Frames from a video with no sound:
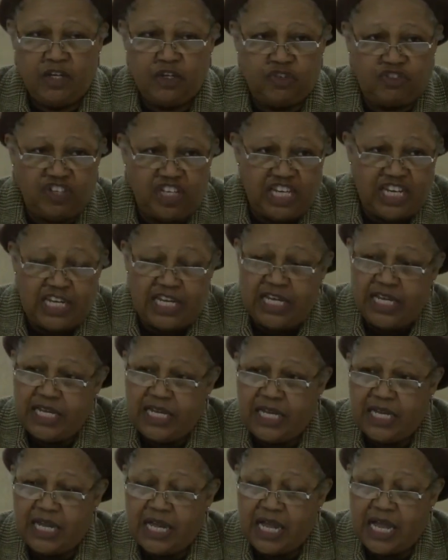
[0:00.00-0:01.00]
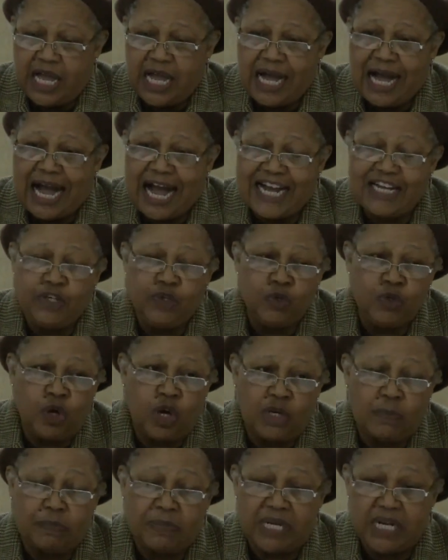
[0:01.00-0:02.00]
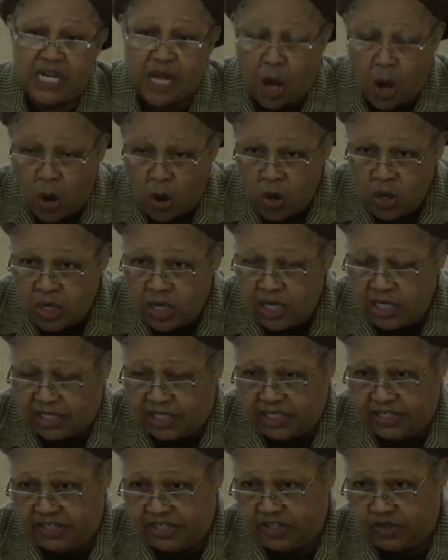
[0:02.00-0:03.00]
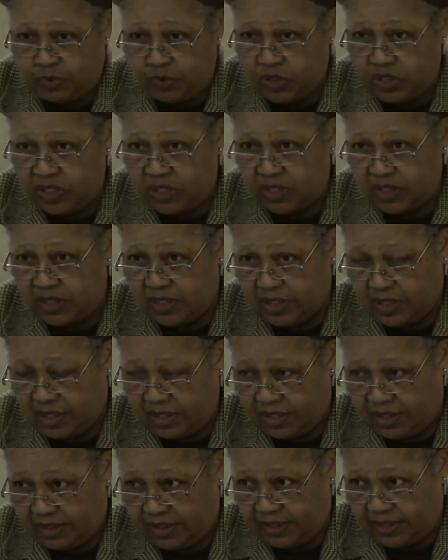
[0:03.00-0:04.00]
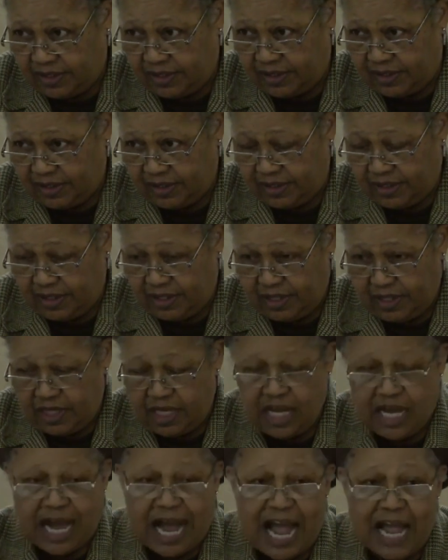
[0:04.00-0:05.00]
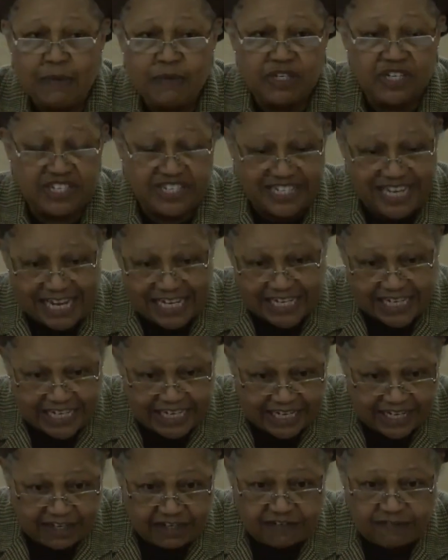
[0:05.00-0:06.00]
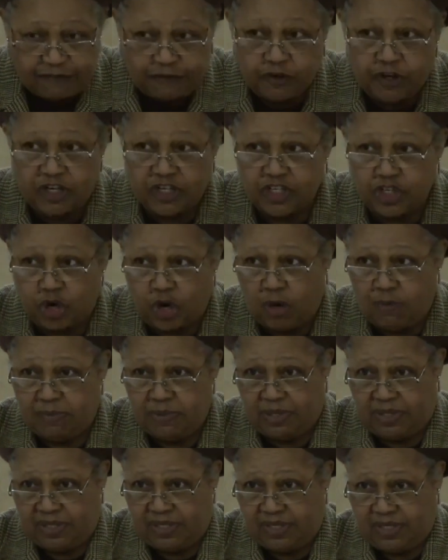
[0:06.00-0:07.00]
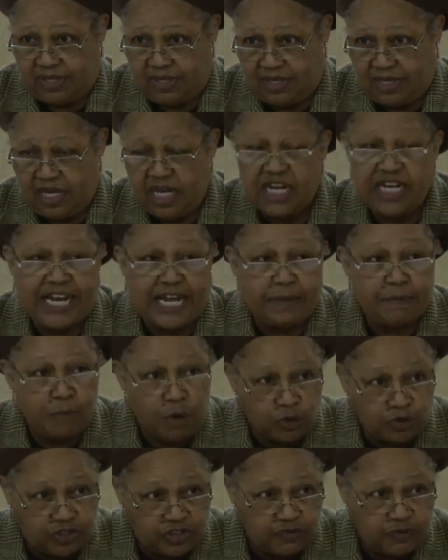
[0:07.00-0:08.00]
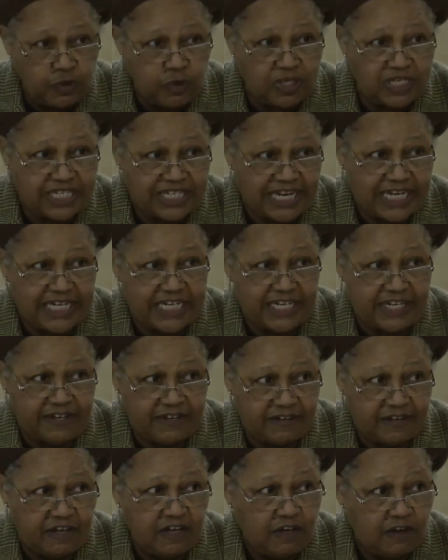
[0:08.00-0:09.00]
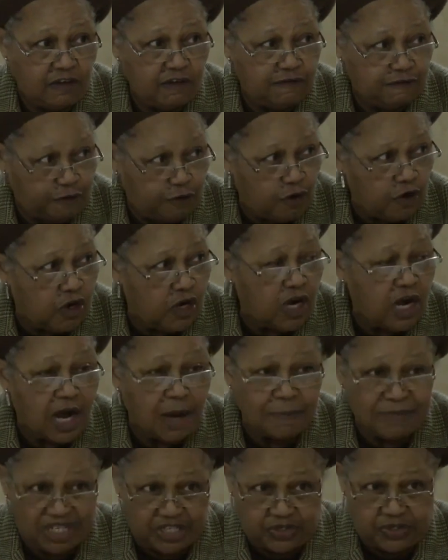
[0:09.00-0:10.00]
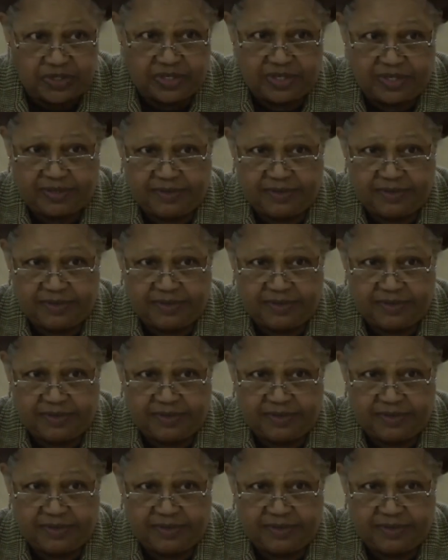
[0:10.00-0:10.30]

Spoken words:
You see, I do not belong to this world. I was sent here for a job, like most of you are sent here for a mission.